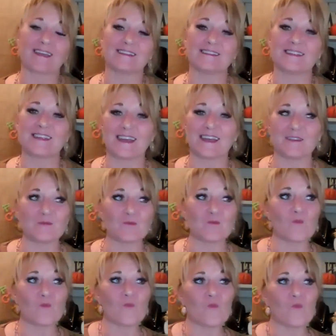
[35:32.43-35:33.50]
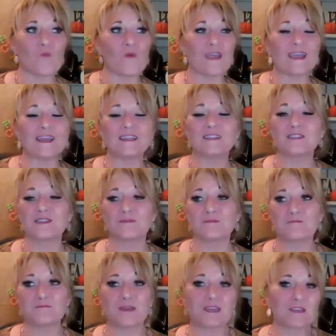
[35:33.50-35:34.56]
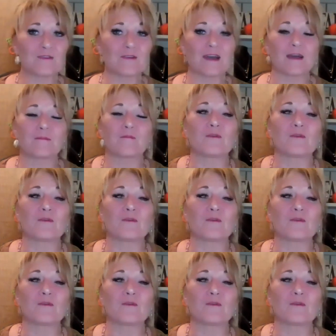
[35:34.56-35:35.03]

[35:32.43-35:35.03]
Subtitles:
And we pick you up.